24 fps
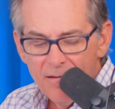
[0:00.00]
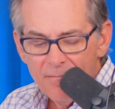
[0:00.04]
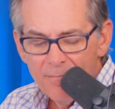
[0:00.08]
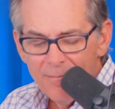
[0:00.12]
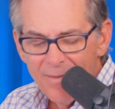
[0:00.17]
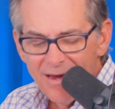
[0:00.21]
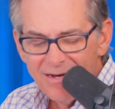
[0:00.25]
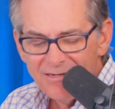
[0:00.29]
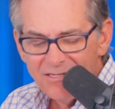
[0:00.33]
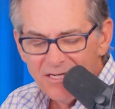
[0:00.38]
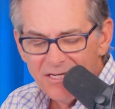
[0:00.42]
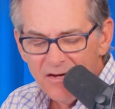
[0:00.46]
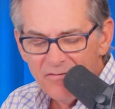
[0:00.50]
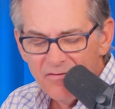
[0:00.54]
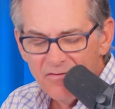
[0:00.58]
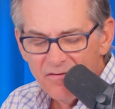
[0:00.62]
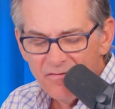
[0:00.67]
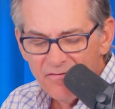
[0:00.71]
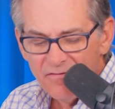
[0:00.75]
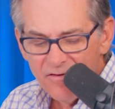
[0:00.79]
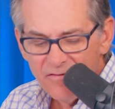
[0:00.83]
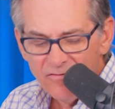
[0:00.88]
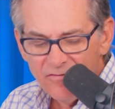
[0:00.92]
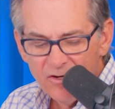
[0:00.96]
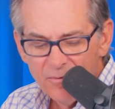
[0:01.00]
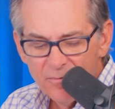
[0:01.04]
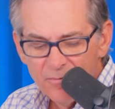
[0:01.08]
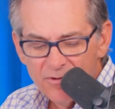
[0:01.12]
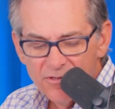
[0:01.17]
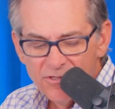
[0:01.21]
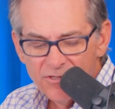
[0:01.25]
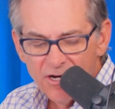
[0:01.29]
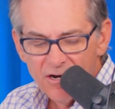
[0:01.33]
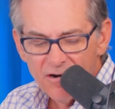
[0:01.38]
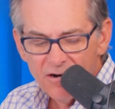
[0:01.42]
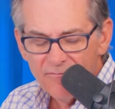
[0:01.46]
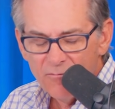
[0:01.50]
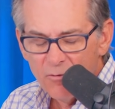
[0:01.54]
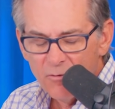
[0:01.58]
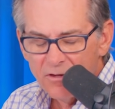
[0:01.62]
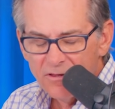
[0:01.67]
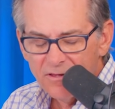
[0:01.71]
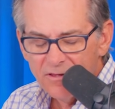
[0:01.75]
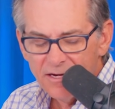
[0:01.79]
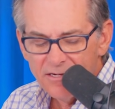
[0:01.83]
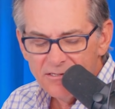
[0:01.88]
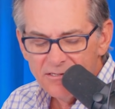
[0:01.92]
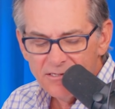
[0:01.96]
meant even fifty percent of
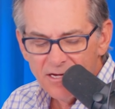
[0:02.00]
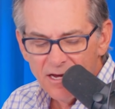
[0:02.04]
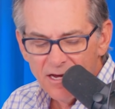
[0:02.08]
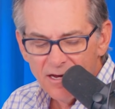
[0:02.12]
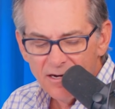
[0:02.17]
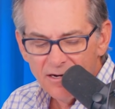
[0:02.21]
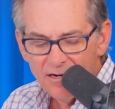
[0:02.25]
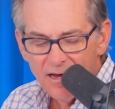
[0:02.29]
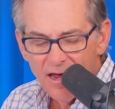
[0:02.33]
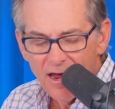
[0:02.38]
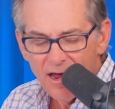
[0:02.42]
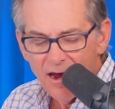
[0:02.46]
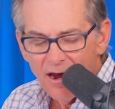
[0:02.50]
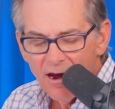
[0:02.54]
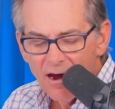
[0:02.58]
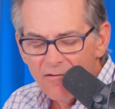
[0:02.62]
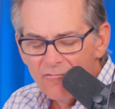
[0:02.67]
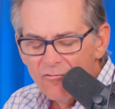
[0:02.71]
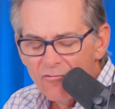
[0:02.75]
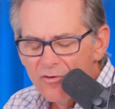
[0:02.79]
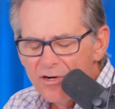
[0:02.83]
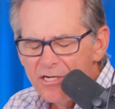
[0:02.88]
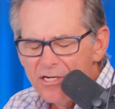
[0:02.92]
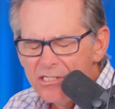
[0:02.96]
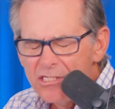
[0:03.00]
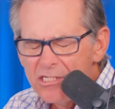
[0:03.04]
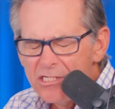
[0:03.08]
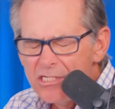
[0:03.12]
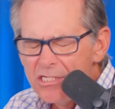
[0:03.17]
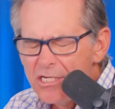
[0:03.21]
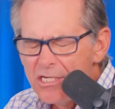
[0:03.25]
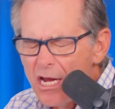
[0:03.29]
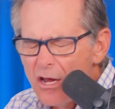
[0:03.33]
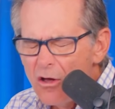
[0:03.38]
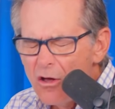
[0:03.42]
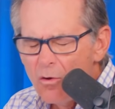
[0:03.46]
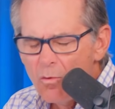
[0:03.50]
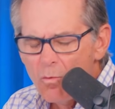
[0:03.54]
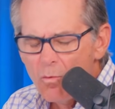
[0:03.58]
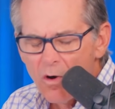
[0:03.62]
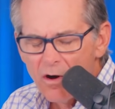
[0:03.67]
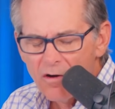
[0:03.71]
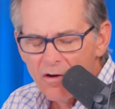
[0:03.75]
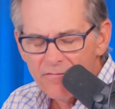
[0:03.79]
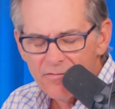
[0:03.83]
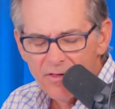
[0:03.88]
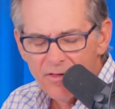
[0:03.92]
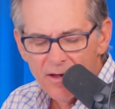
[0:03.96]
what they said, every single
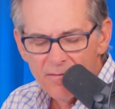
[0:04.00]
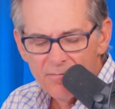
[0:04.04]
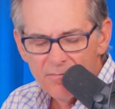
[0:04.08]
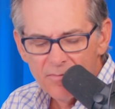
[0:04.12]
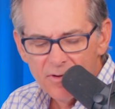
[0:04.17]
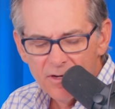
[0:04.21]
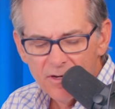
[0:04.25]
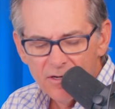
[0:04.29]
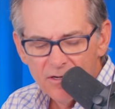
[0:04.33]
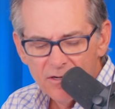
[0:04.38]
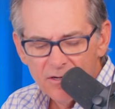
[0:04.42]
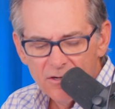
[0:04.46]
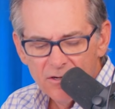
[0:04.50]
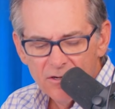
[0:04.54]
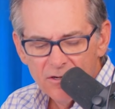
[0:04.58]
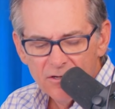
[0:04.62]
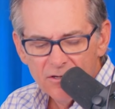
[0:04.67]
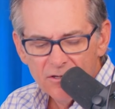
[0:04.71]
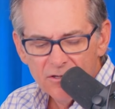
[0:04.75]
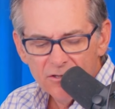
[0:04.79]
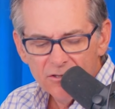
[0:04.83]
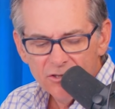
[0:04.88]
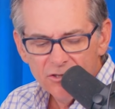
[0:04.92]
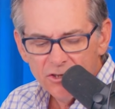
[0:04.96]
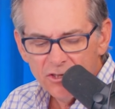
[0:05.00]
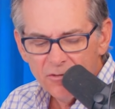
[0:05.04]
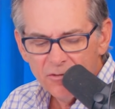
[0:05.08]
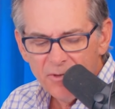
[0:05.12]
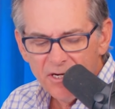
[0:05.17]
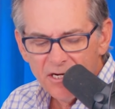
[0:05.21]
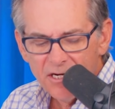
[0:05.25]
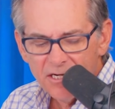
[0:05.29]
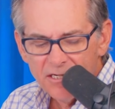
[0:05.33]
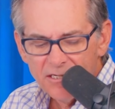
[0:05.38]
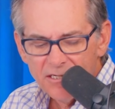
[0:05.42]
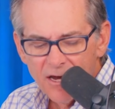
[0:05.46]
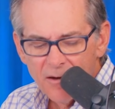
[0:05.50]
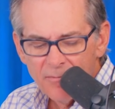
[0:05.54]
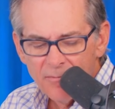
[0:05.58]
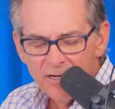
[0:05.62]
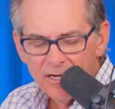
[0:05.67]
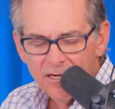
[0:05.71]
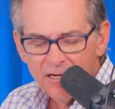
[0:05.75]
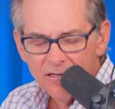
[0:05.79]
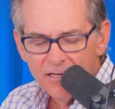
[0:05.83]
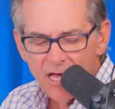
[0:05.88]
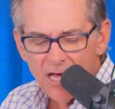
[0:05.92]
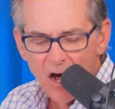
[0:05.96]
one of them should be
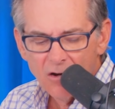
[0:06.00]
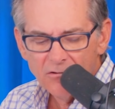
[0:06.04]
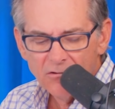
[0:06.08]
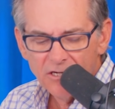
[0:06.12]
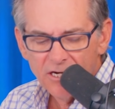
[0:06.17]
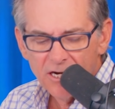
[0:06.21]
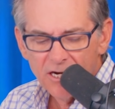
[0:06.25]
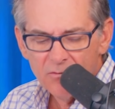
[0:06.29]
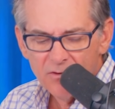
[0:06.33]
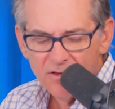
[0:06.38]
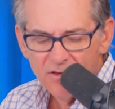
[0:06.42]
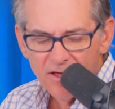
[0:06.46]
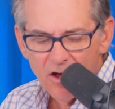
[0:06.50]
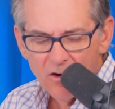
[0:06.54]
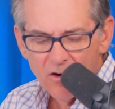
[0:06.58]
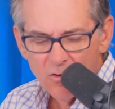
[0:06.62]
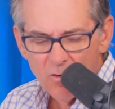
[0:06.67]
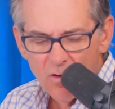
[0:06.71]
condemning it loudly and without